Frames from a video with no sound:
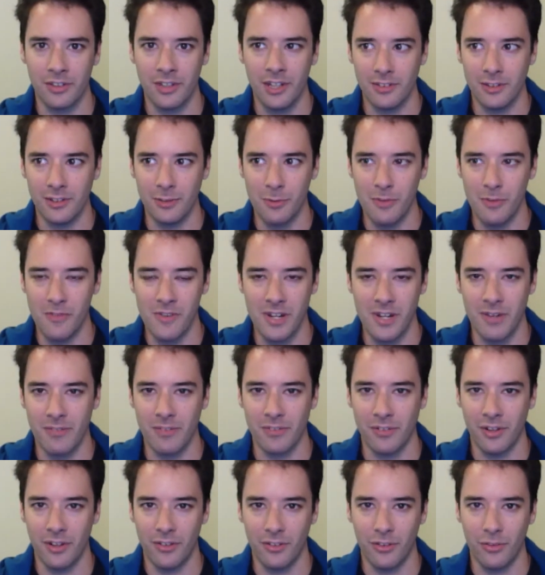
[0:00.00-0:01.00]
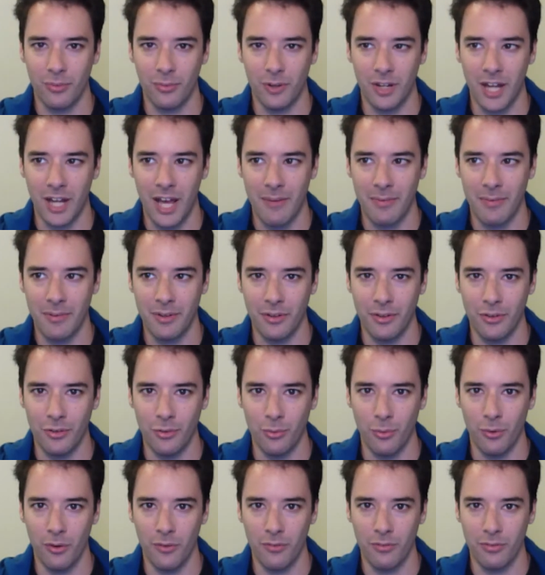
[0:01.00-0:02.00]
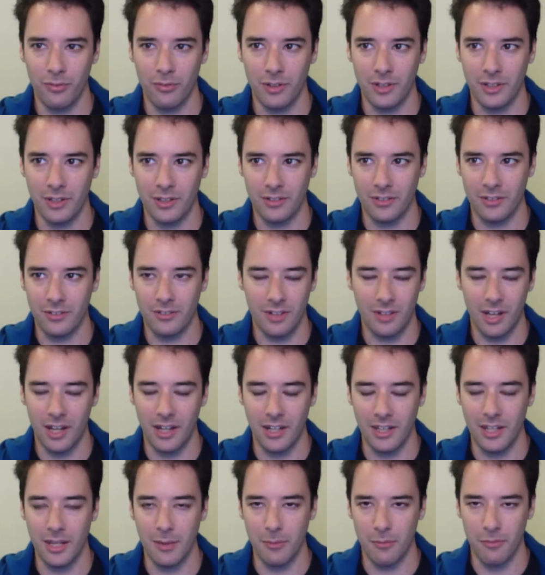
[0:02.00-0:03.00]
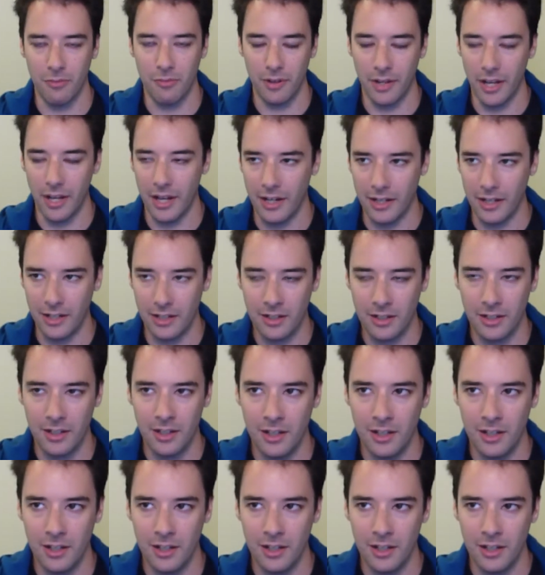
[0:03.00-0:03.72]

The movie never tells us what happened to the dwarf rings. I keep forgetting